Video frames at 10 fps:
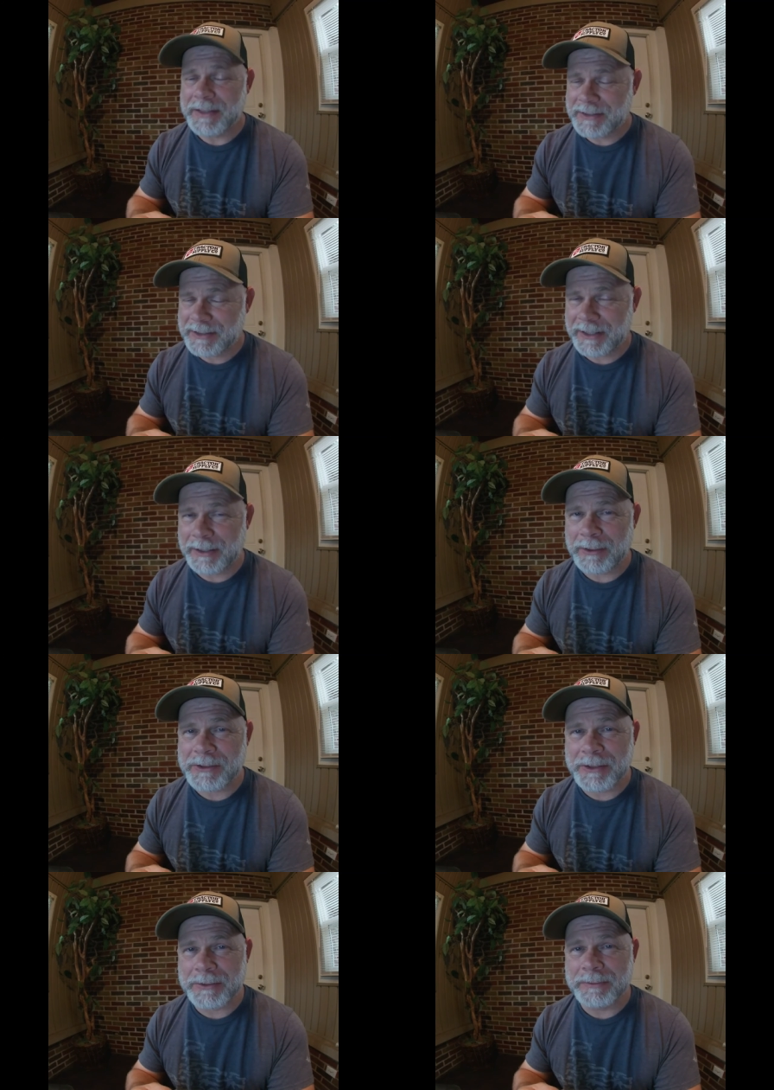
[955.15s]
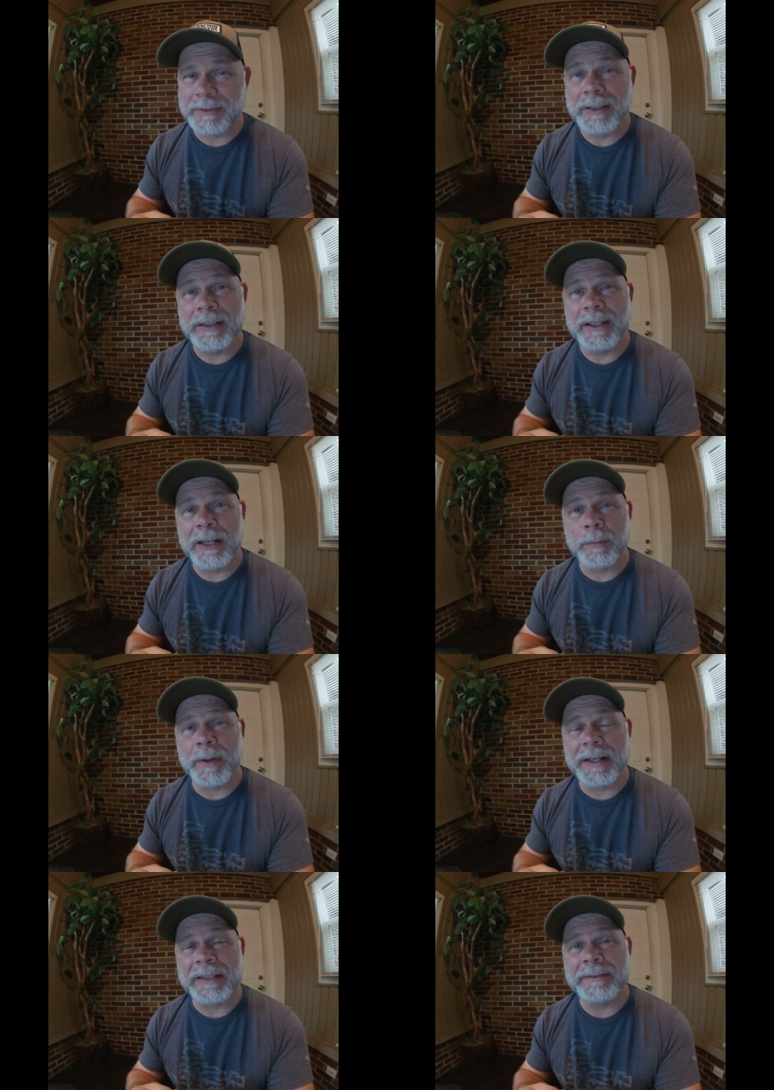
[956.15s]
See y'all soon.
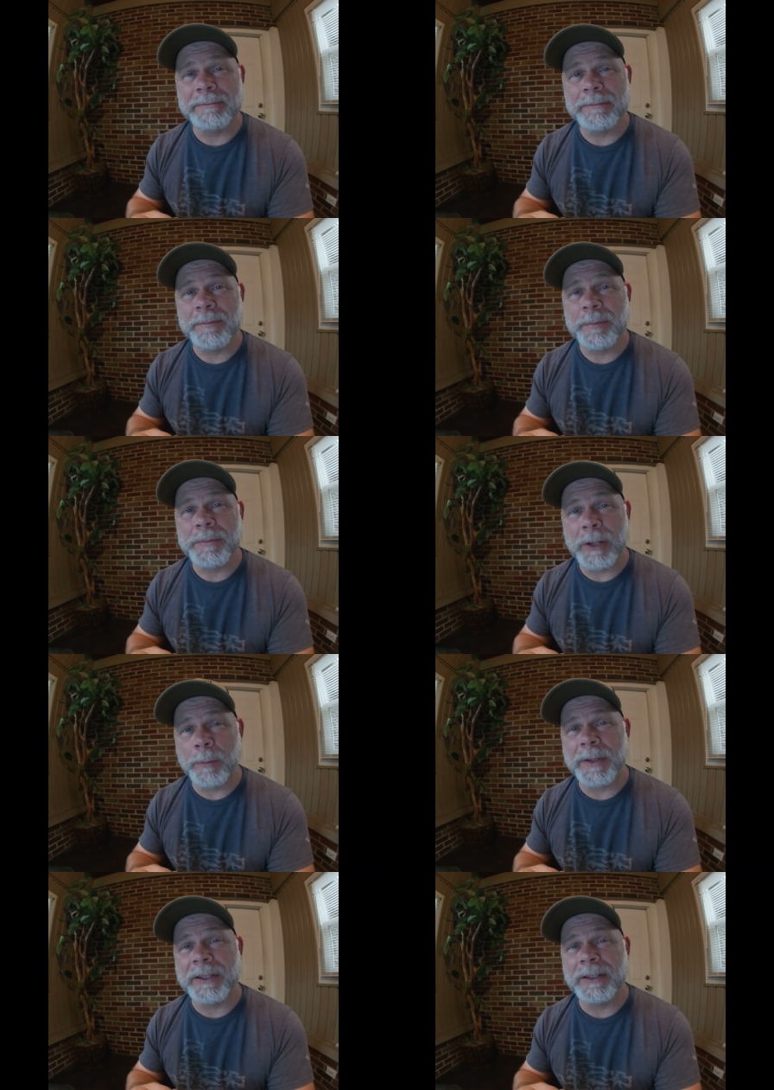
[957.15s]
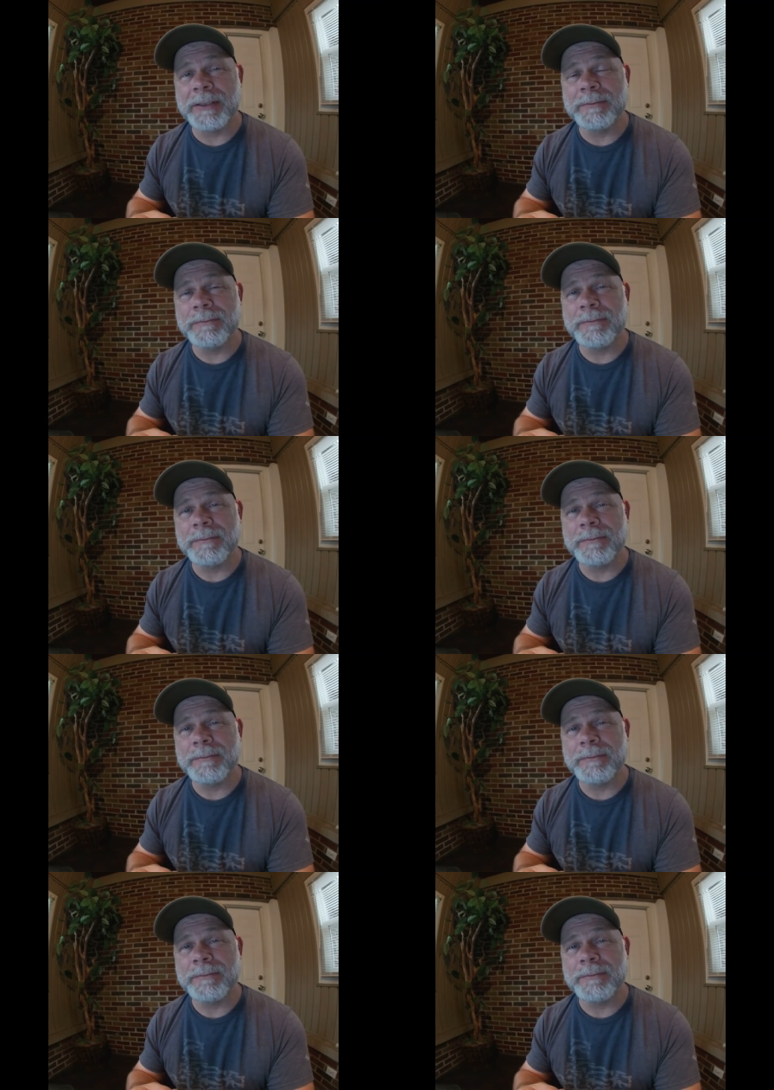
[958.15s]
Everybody, y'all be good.